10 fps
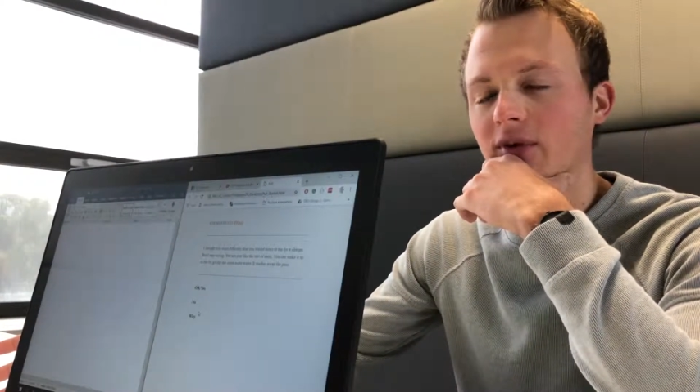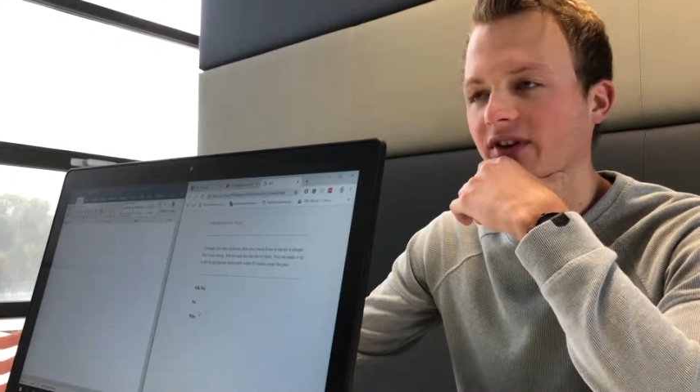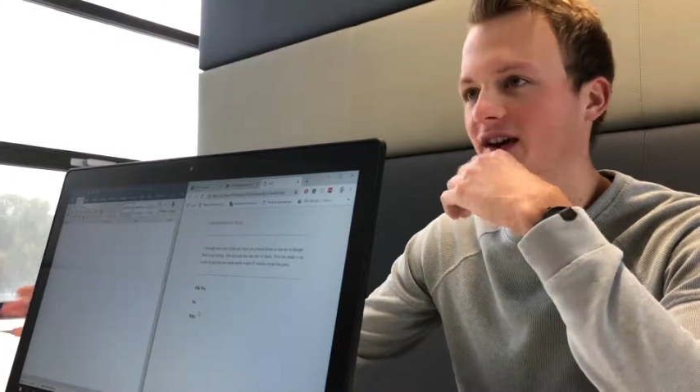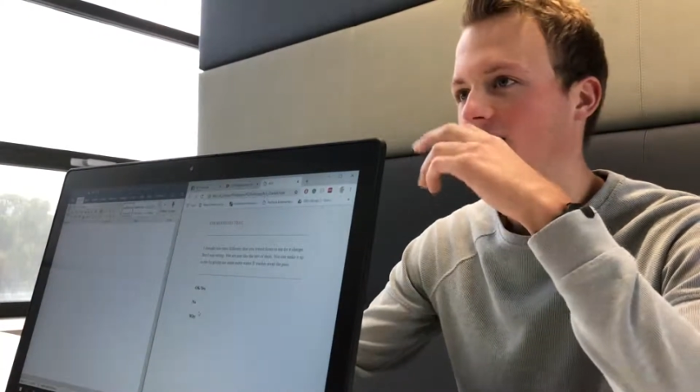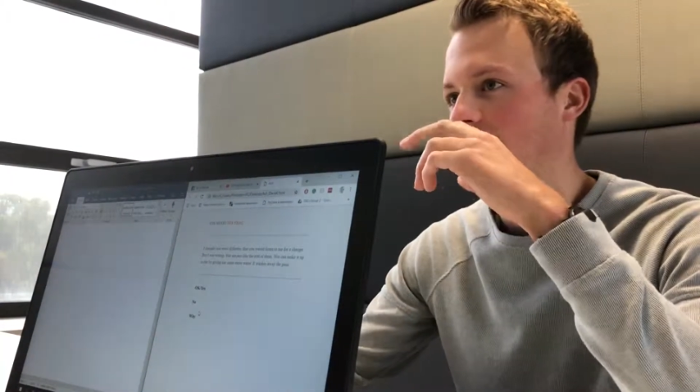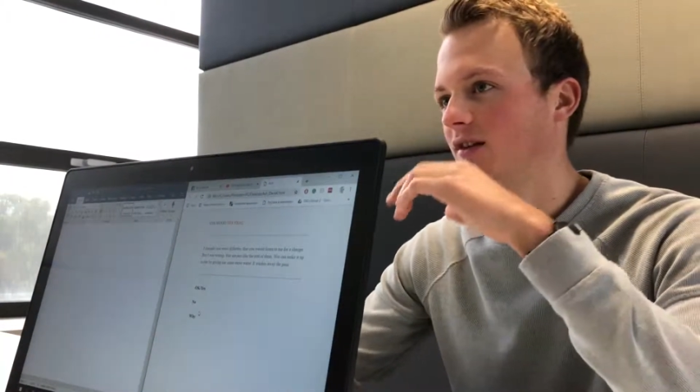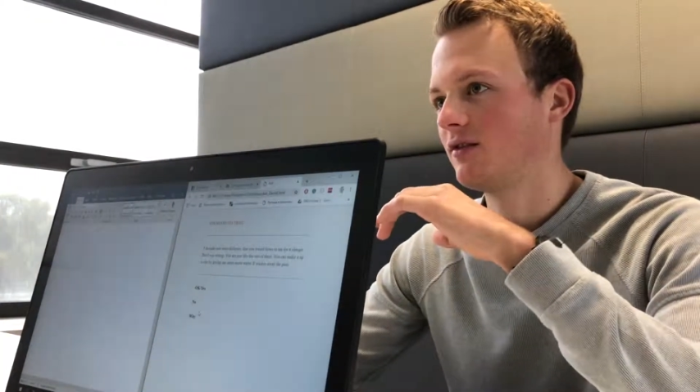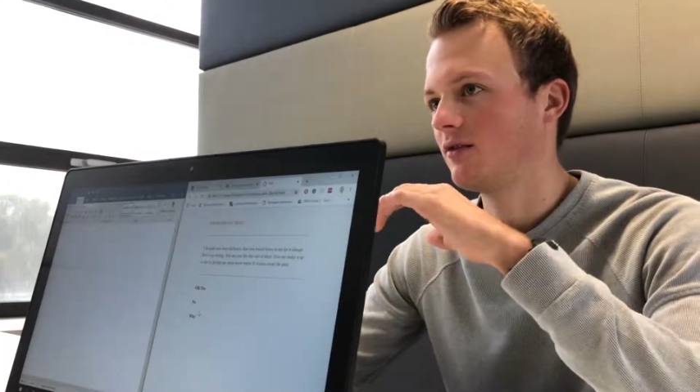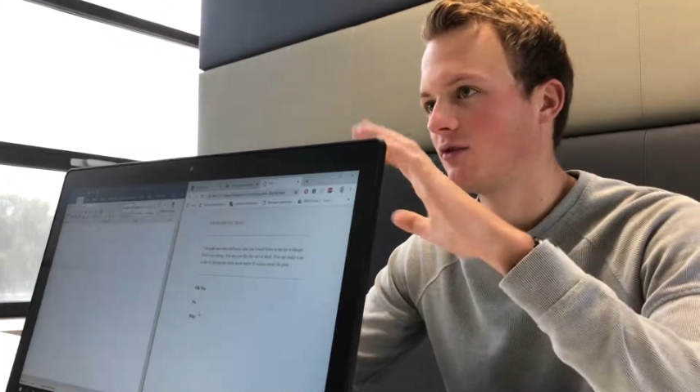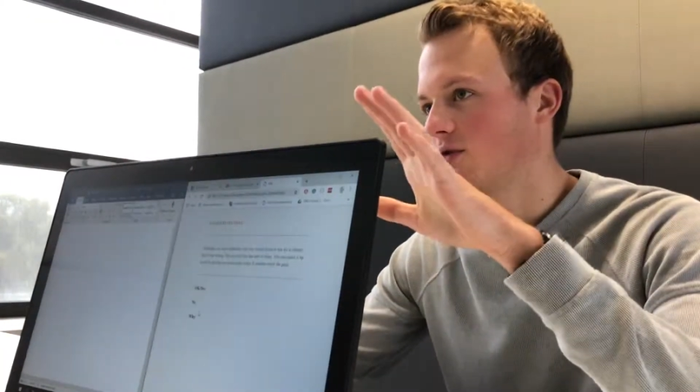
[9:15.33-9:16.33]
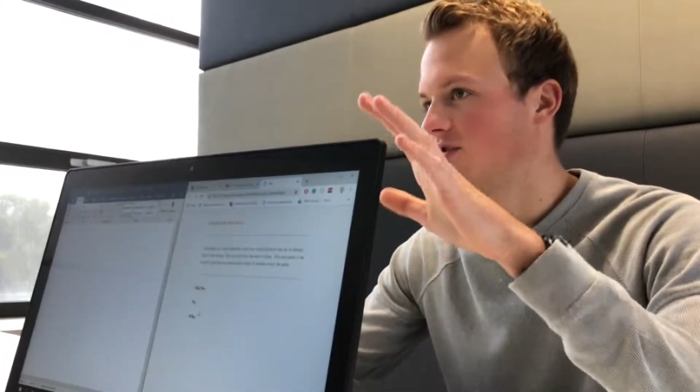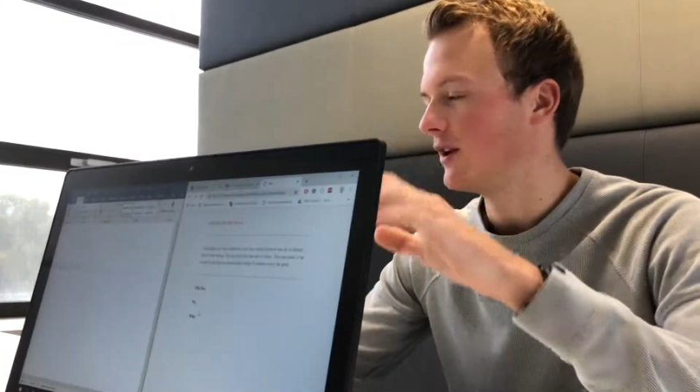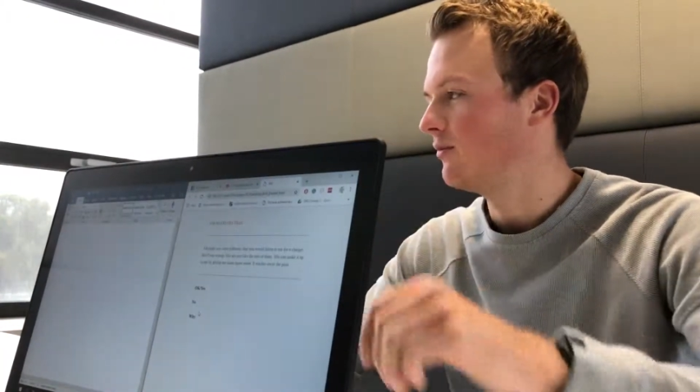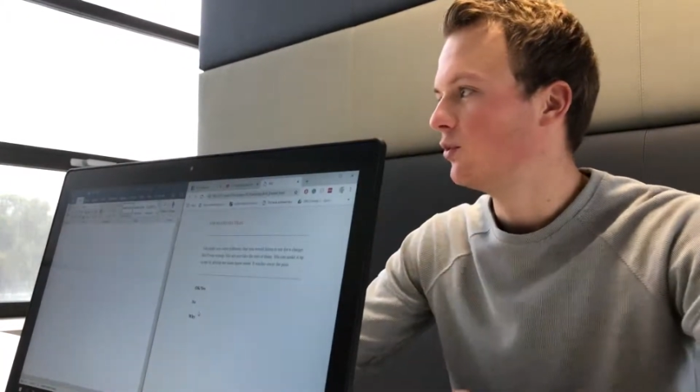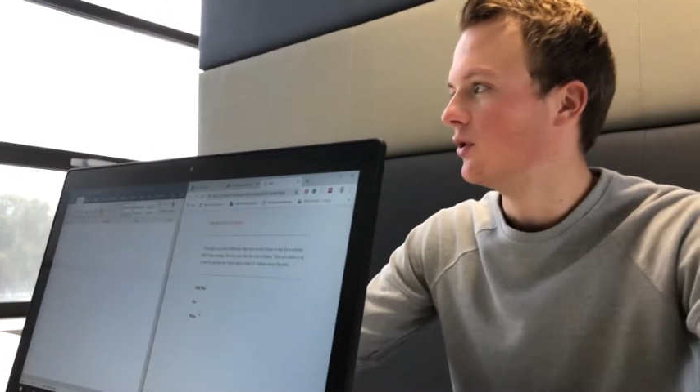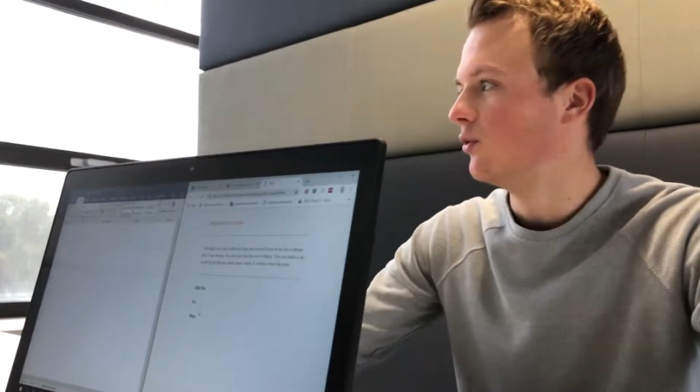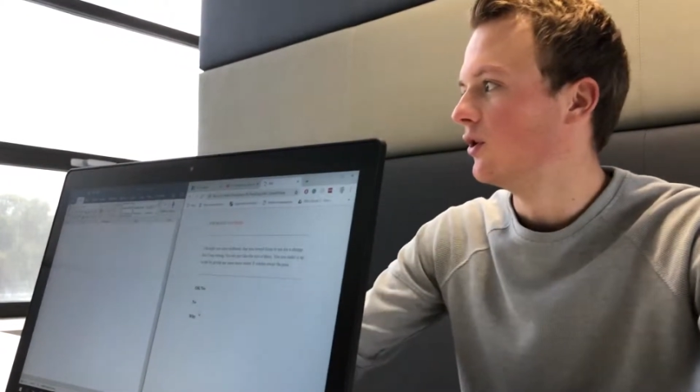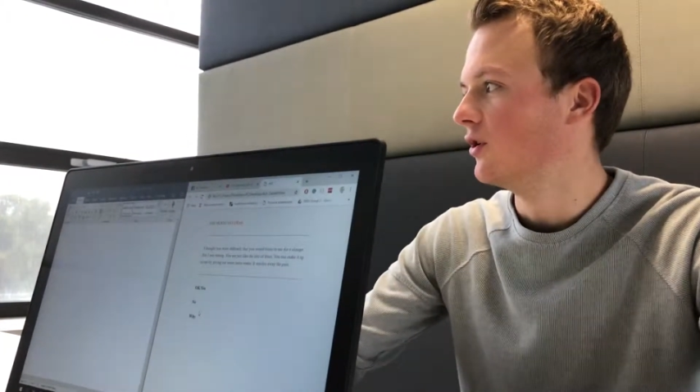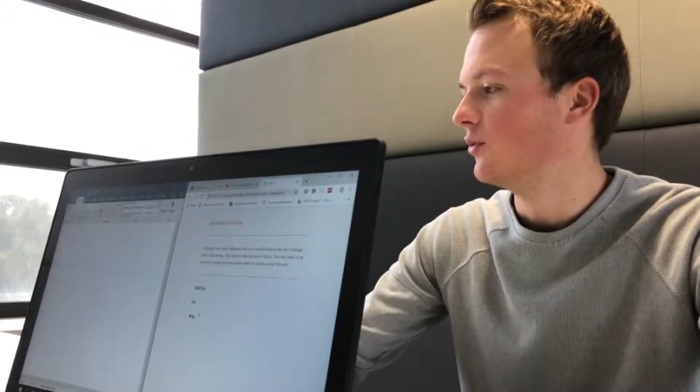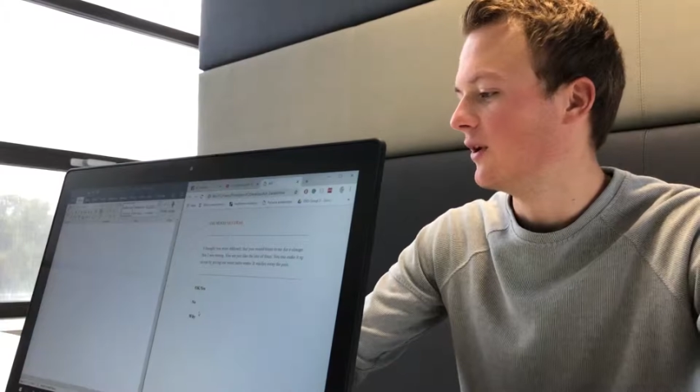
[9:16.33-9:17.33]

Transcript: but in a conceptual world